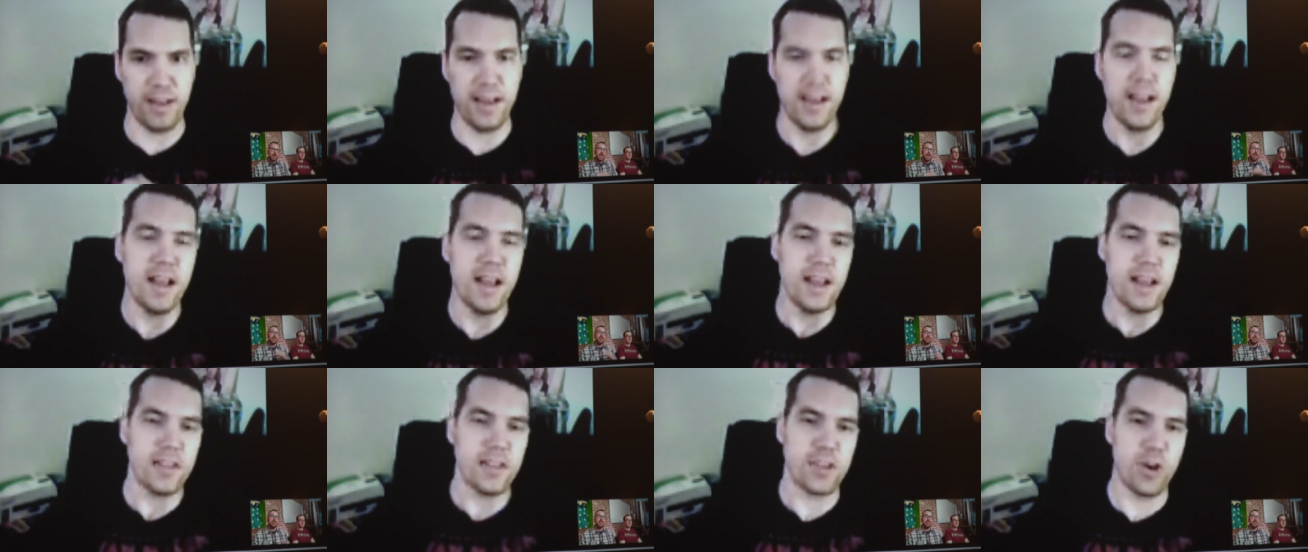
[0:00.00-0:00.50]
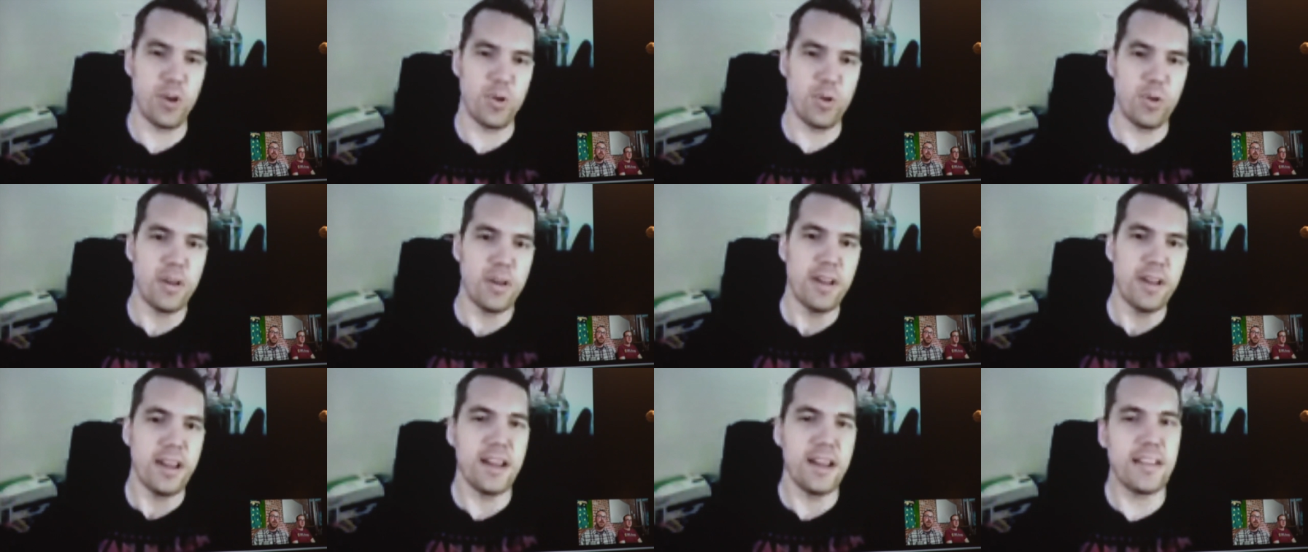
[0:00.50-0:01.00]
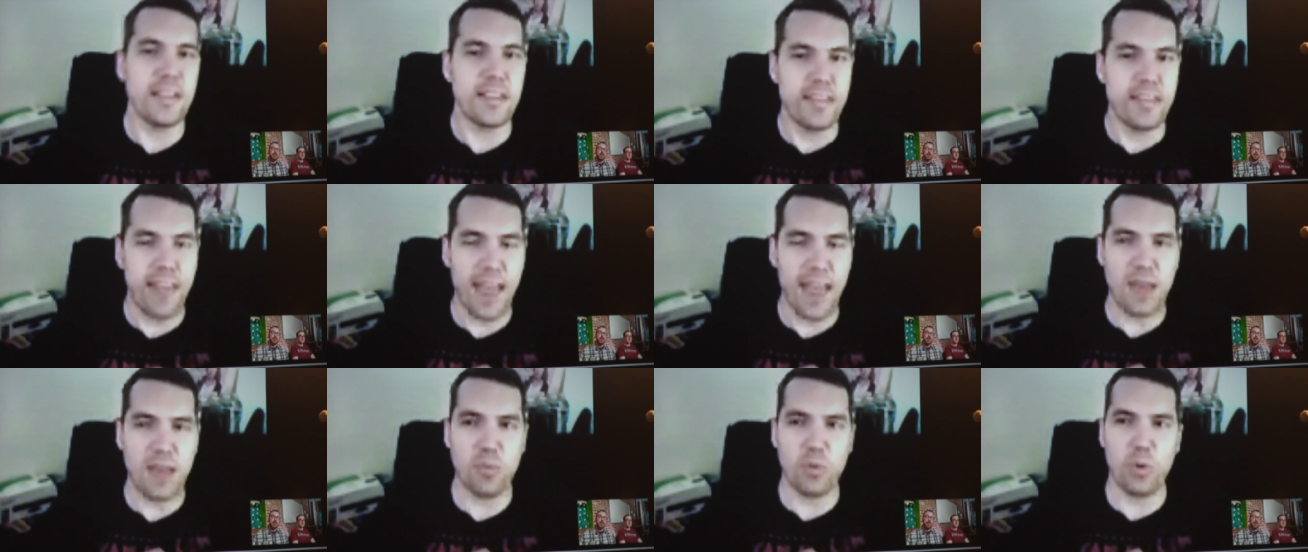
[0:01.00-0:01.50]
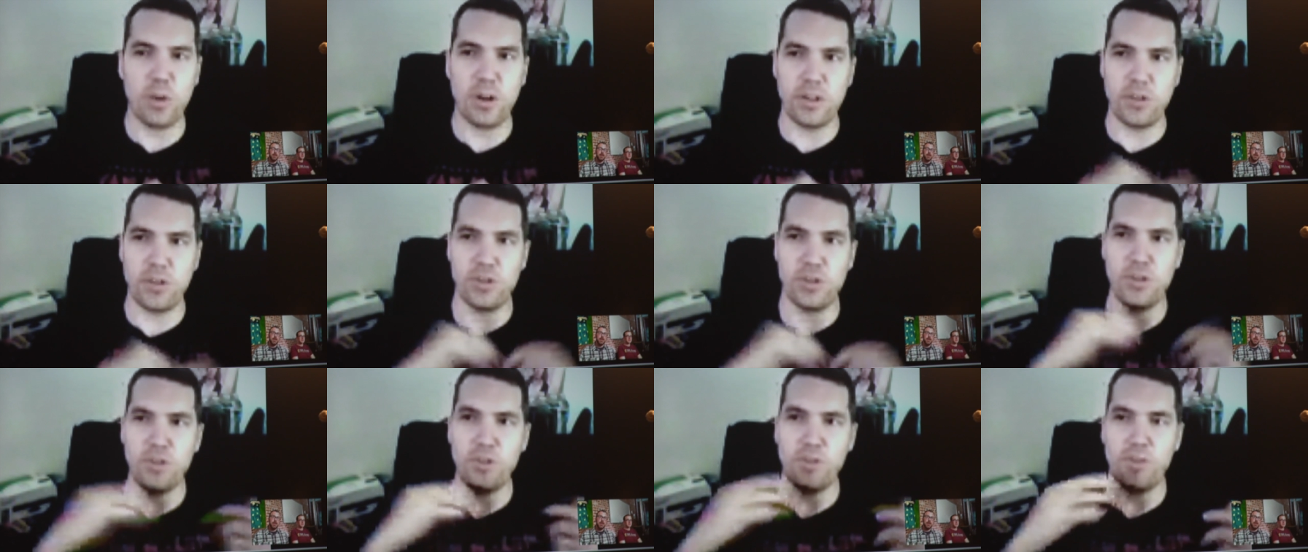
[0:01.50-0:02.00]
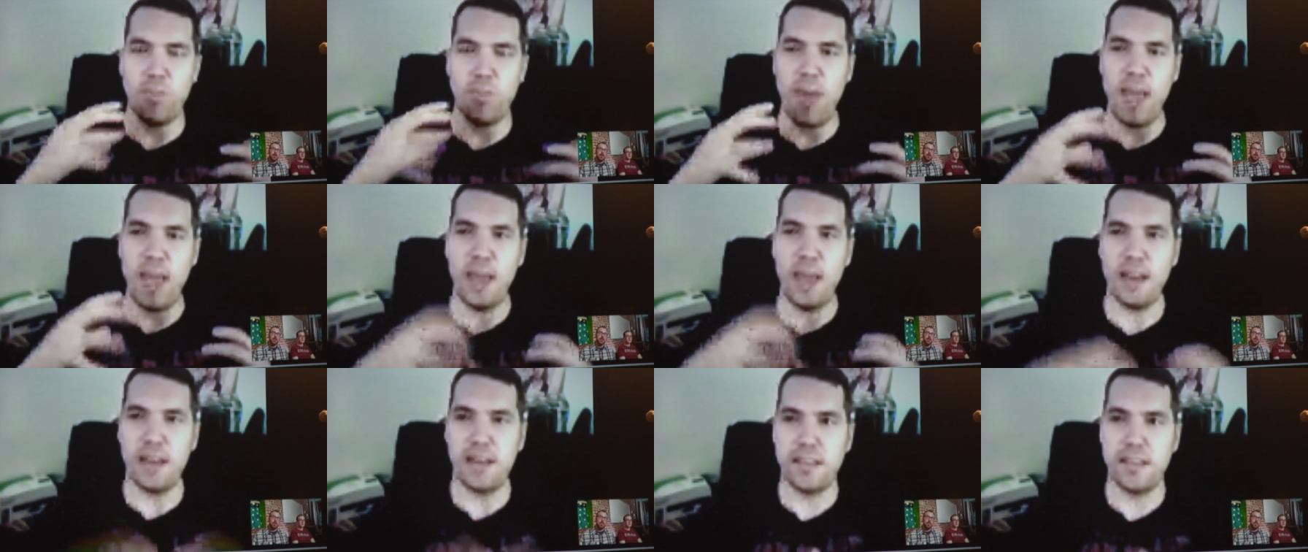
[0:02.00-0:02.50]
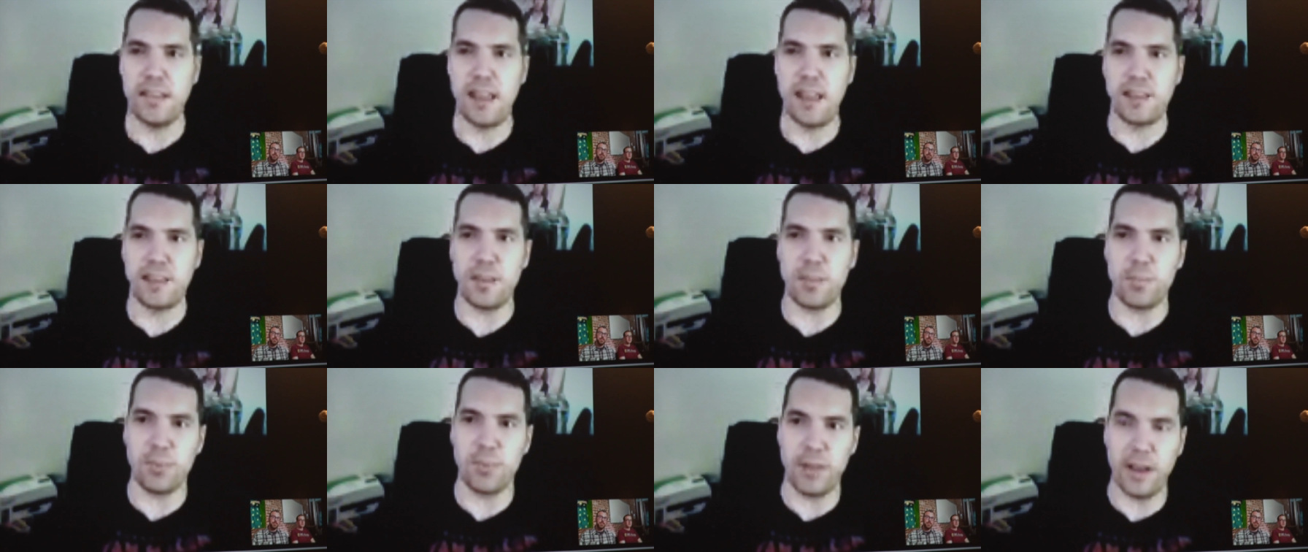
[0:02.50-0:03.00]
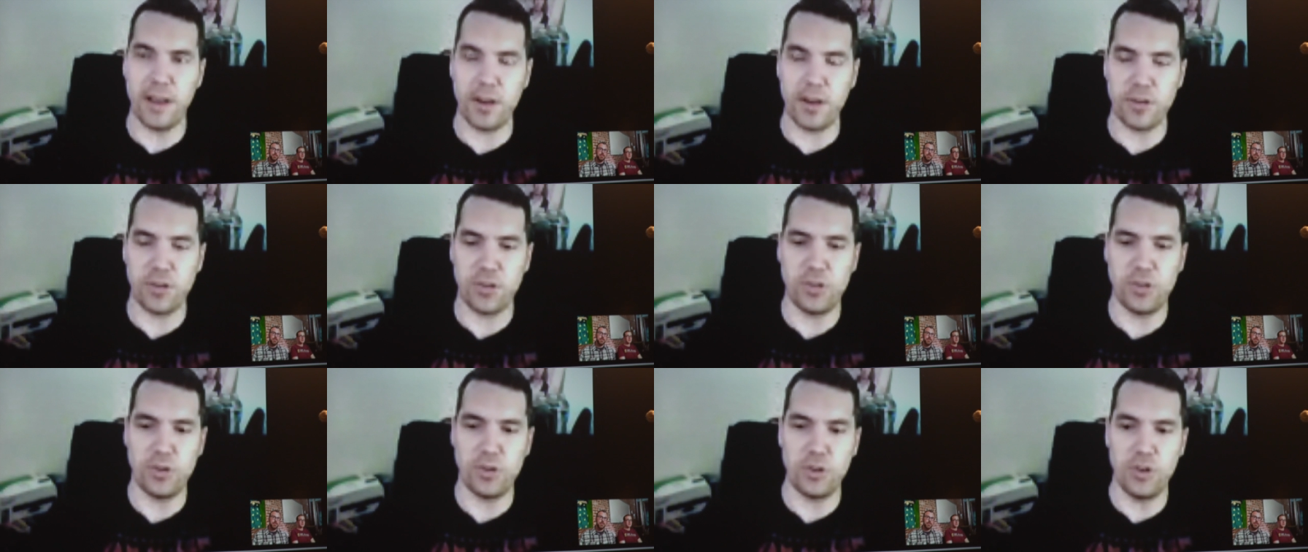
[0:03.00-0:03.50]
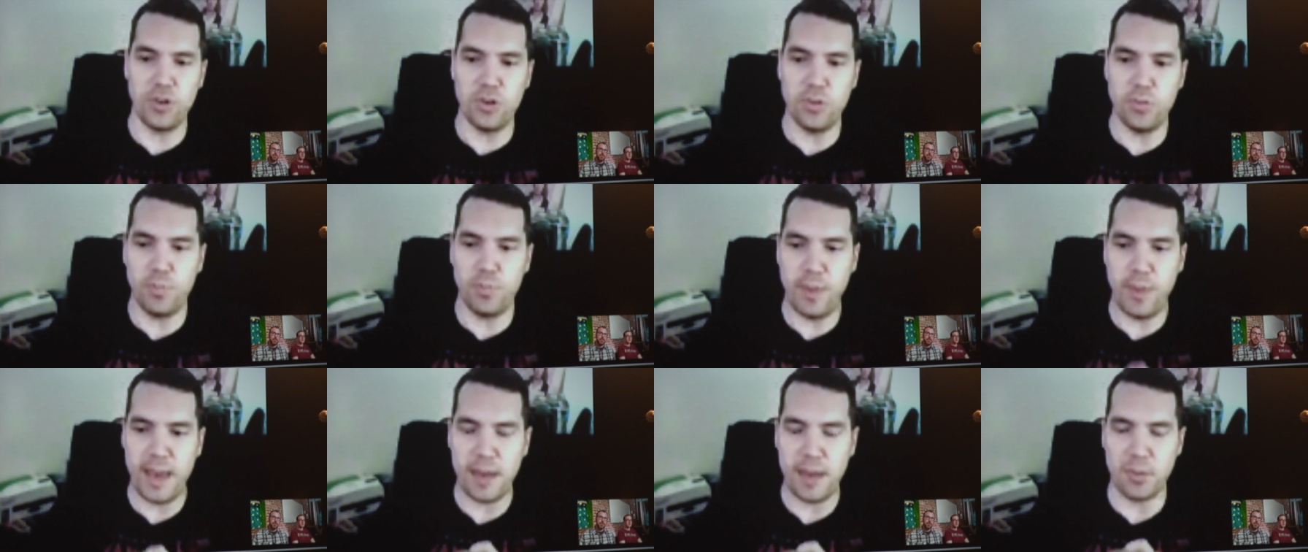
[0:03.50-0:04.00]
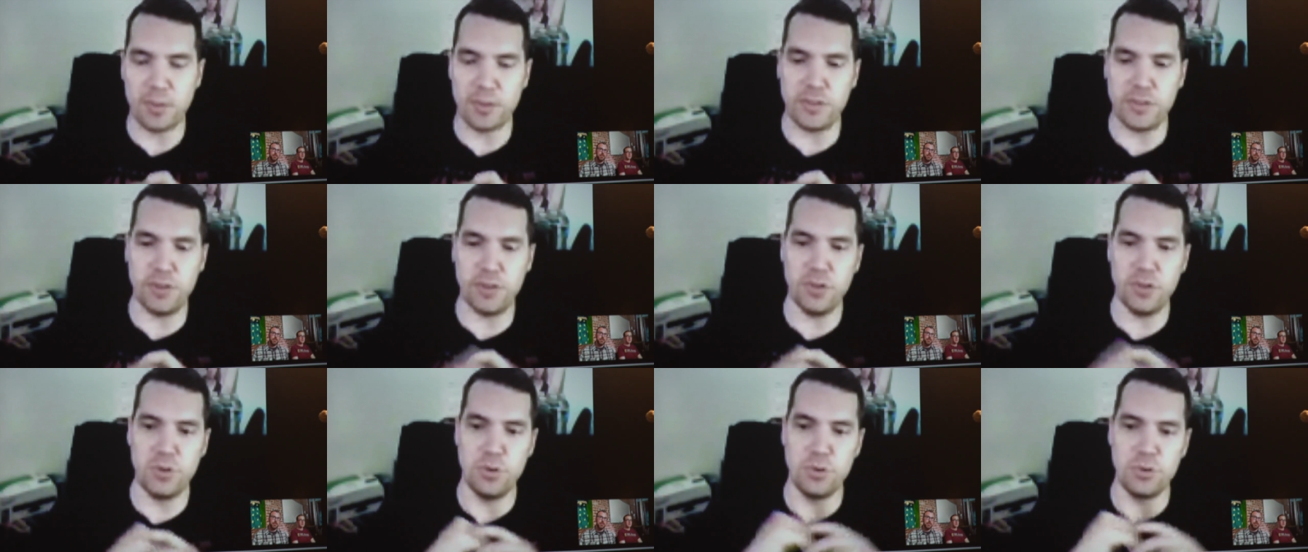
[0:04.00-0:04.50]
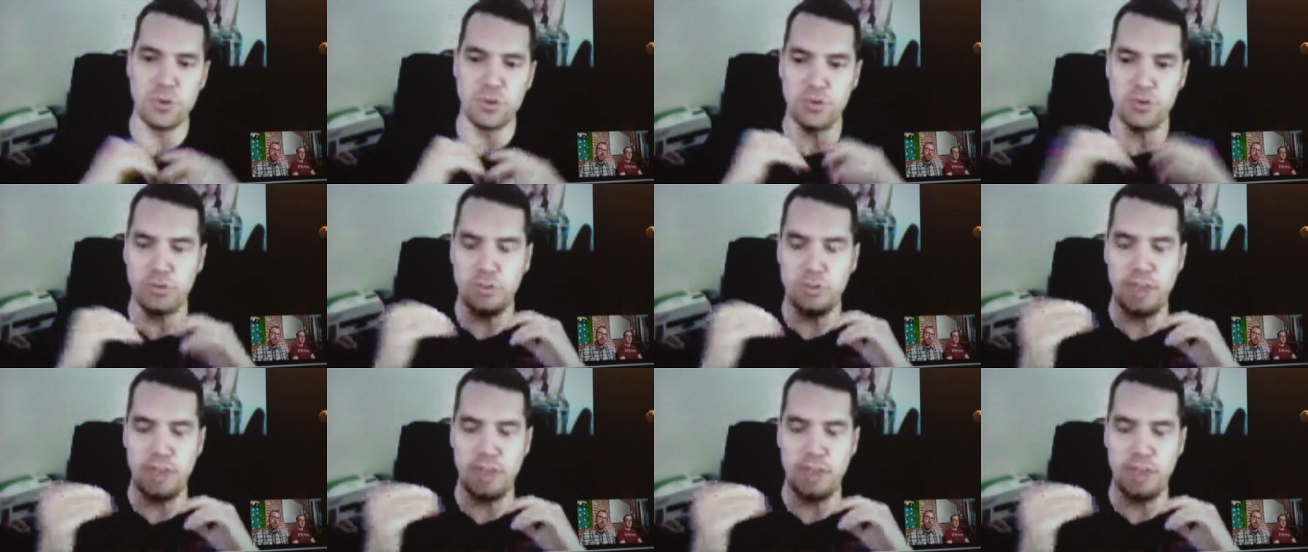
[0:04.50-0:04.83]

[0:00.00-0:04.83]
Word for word: Yes. So instead, what it should have been is that the player should be able to,